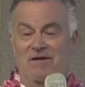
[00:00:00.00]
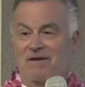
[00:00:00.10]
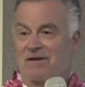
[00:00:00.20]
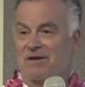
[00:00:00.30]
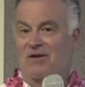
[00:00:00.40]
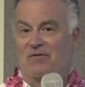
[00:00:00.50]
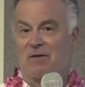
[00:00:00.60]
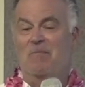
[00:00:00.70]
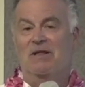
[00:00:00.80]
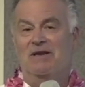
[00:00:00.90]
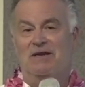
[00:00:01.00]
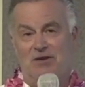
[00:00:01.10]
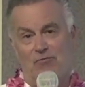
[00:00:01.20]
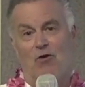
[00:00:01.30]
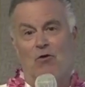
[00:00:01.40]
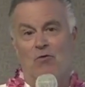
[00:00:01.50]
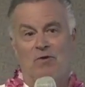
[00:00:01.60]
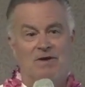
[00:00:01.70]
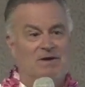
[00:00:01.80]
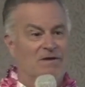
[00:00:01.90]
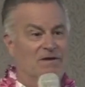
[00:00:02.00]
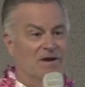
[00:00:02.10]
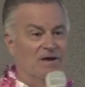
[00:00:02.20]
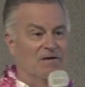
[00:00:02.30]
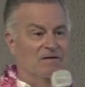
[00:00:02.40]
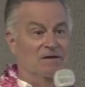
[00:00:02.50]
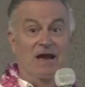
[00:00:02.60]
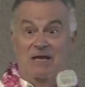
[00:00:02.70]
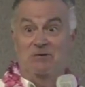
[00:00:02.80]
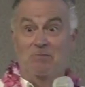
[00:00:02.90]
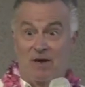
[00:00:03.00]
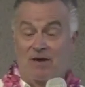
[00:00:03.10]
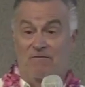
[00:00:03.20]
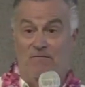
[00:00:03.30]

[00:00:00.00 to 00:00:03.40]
you know, the ability to grow uh, nice uh,